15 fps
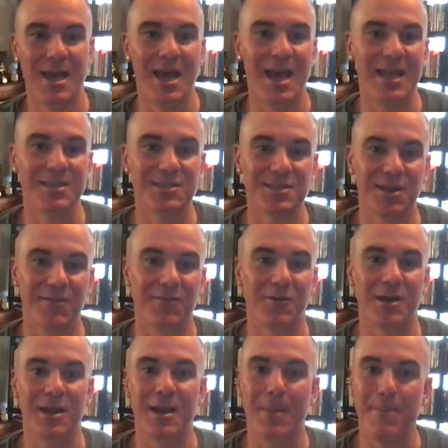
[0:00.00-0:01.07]
and
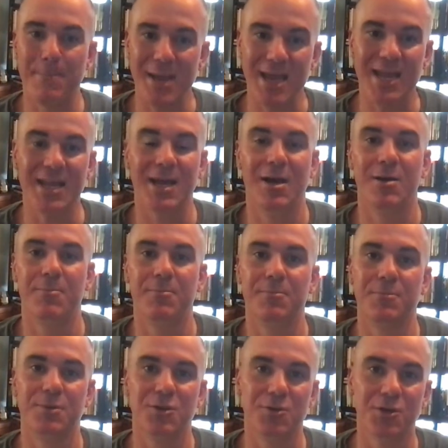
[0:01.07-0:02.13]
suffering may come
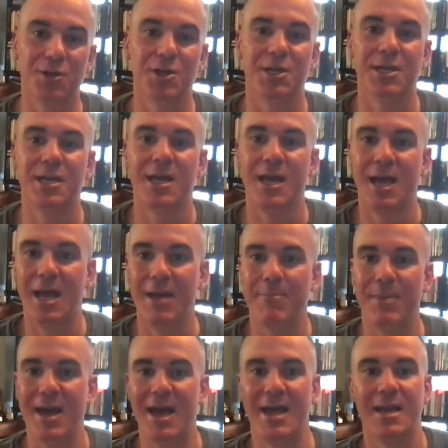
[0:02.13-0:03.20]
to good and
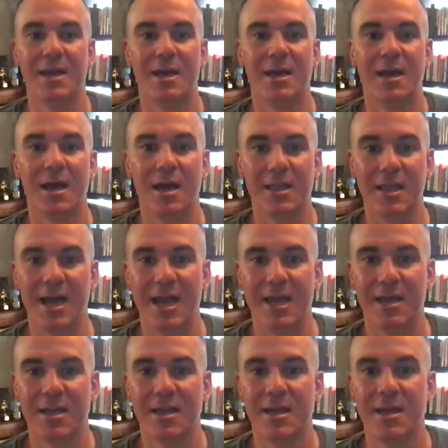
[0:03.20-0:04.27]
bad alike.
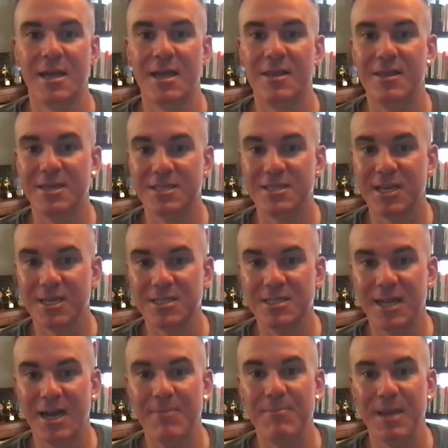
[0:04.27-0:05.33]
This does
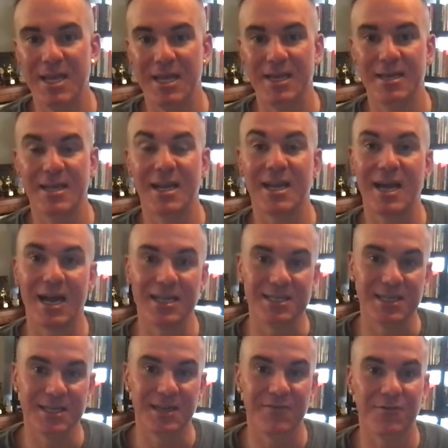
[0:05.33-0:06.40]
not mean that God is
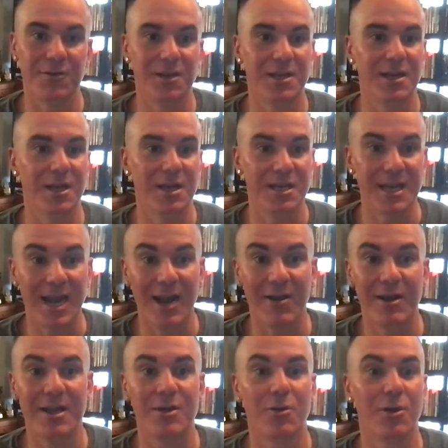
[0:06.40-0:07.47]
indifferent,
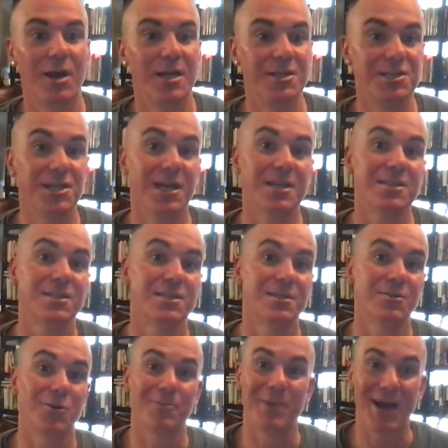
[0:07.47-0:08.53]
uncaring, or unjust,
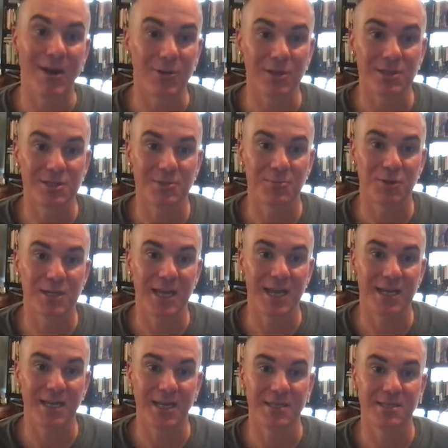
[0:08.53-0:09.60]
or powerless to
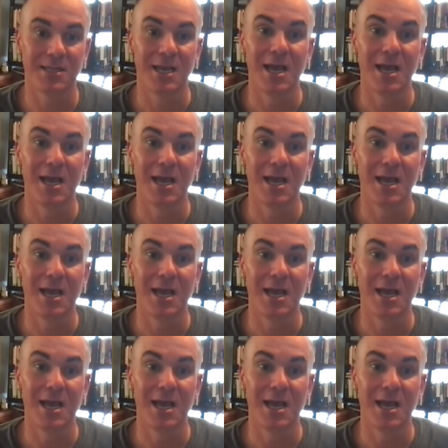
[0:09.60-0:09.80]
protect us.